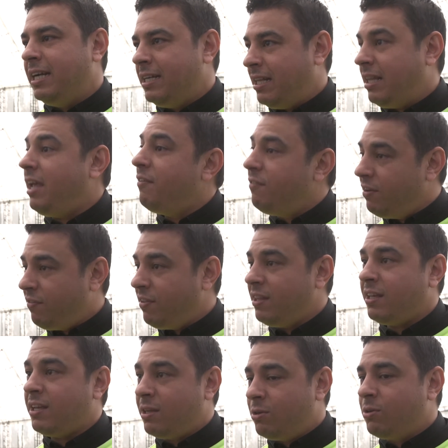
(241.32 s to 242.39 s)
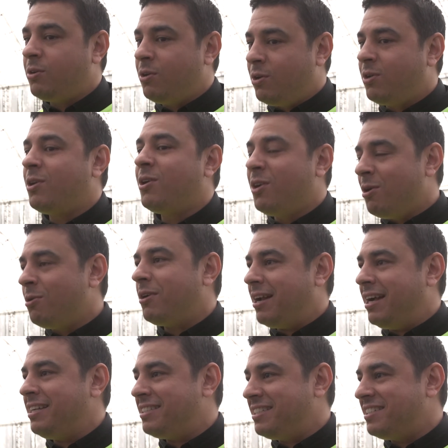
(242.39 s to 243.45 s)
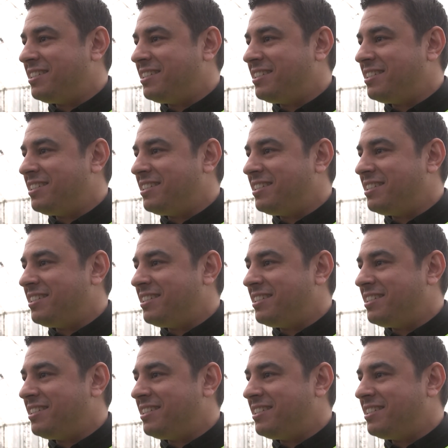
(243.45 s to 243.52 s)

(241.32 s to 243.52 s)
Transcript: let everything go right.